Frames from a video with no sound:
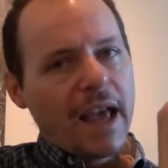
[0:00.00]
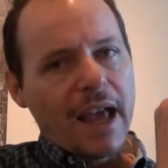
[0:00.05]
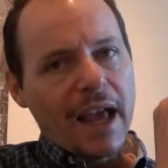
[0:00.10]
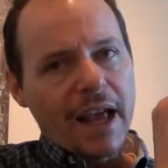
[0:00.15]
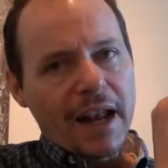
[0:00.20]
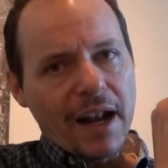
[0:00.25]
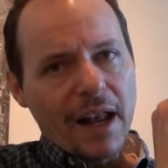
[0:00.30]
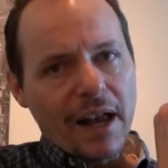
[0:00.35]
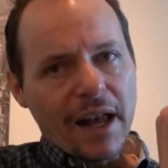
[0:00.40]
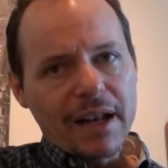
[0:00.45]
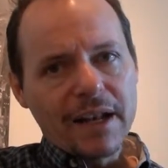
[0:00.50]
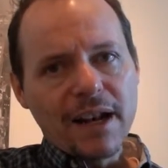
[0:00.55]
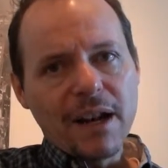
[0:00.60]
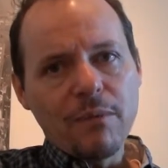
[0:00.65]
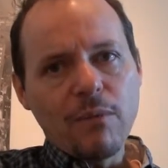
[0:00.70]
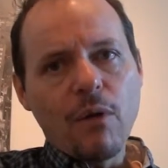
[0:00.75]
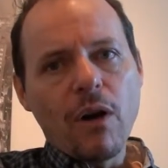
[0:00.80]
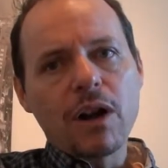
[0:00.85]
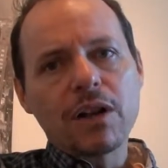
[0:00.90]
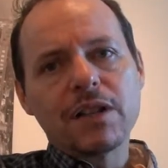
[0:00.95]
And I ended
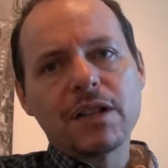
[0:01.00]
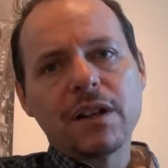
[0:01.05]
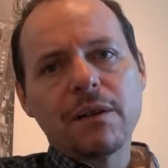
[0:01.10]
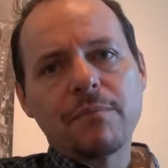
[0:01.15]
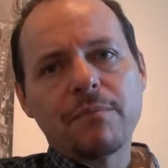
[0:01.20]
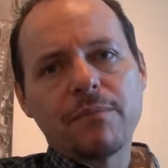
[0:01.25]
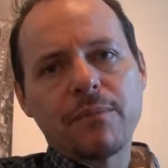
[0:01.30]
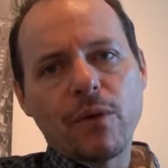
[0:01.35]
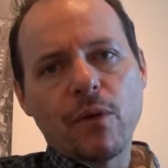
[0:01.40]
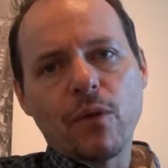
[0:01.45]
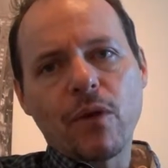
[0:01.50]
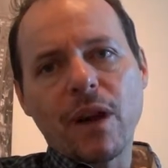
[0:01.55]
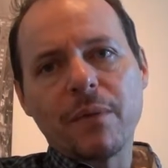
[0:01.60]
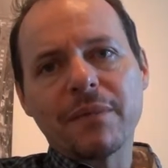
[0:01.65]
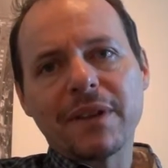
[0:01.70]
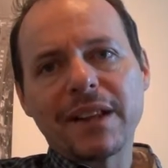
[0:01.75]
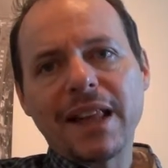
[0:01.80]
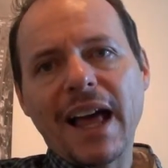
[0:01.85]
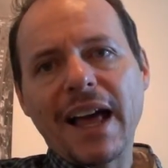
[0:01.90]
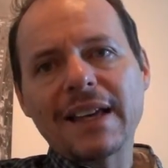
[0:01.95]
up watching a program,
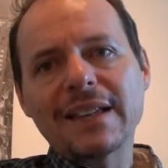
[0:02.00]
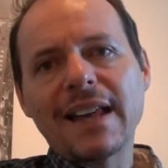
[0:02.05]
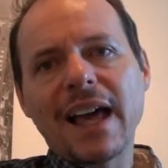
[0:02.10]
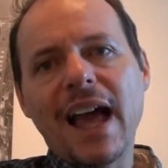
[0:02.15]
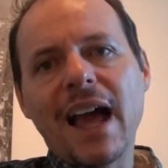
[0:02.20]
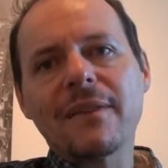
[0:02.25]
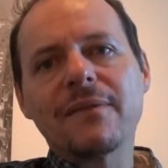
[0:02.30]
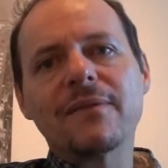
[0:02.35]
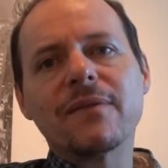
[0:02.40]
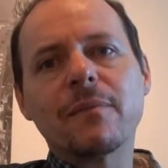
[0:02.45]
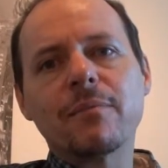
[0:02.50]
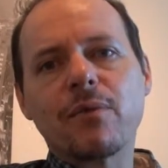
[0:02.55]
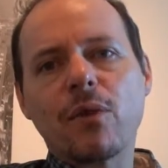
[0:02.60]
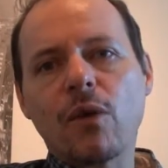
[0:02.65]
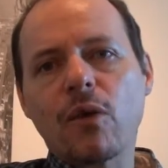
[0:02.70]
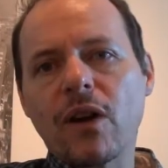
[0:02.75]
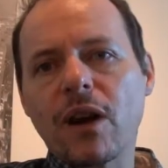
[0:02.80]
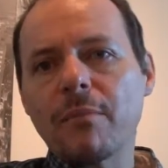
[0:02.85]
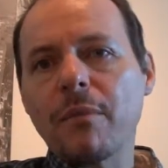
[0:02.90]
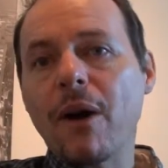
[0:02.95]
the last half of a
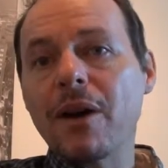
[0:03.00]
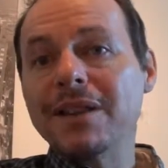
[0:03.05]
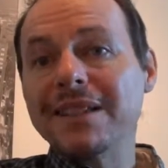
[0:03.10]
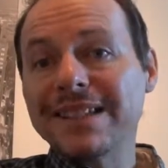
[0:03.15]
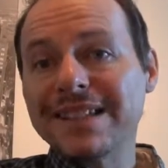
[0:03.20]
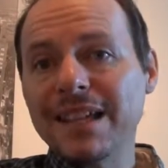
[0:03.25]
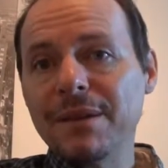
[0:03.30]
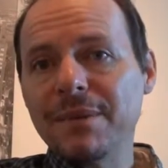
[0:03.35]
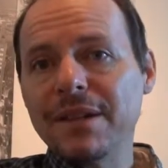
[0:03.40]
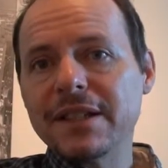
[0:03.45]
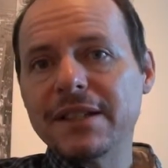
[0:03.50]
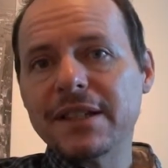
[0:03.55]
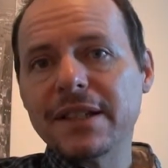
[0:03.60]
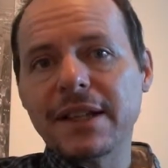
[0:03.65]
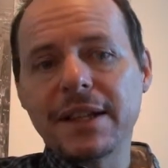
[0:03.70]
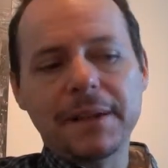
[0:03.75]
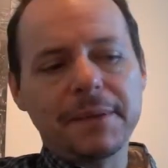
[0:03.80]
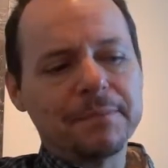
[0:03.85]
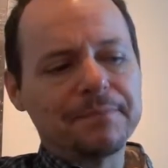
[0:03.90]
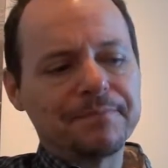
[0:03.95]
program on
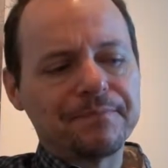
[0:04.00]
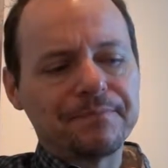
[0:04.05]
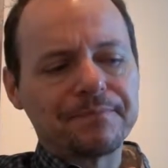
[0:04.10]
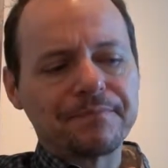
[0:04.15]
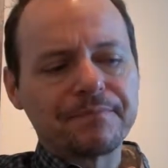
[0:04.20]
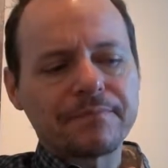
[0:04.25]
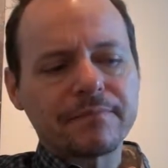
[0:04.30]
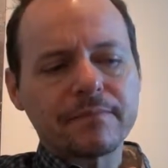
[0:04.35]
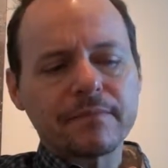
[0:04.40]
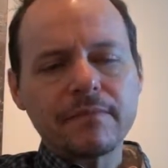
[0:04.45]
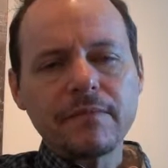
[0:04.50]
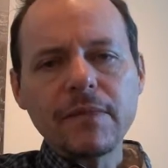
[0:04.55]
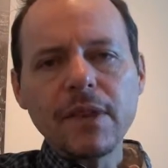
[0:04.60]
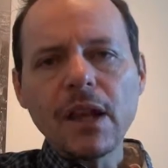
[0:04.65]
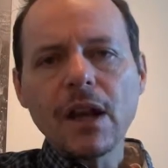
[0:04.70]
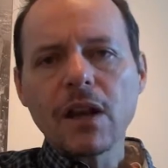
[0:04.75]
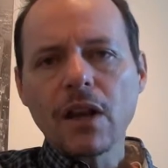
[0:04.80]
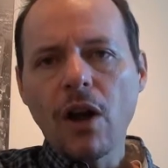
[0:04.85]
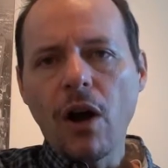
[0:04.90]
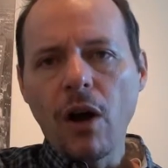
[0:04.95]
CBC
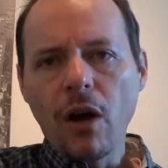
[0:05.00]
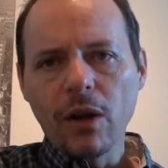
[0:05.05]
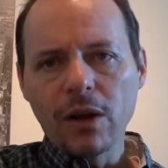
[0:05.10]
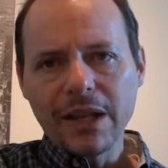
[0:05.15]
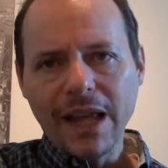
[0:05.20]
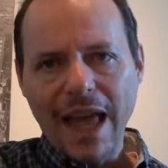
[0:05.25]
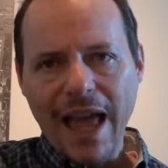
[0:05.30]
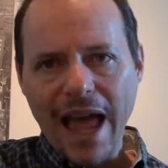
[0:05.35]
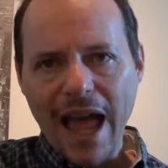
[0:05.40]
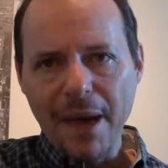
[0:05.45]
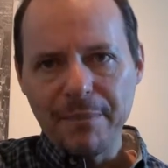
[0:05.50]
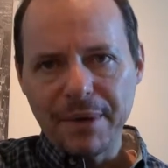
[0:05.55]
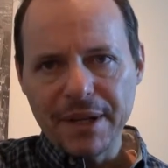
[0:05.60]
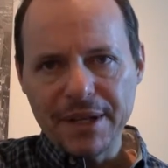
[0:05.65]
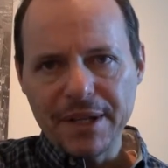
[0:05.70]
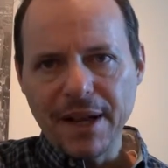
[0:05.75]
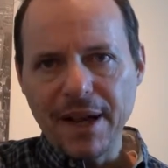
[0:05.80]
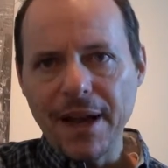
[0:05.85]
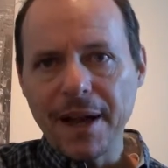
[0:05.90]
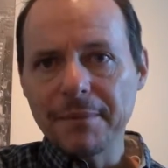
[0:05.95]
called Happy
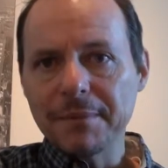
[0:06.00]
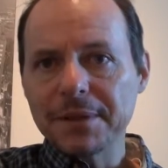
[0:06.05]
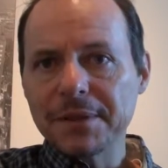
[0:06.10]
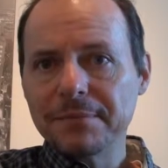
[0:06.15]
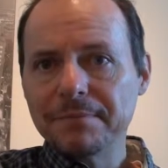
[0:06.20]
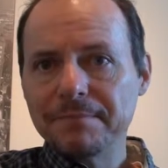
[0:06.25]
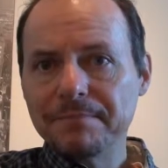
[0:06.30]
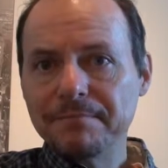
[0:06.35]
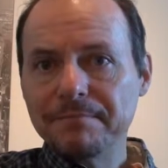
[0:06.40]
Times.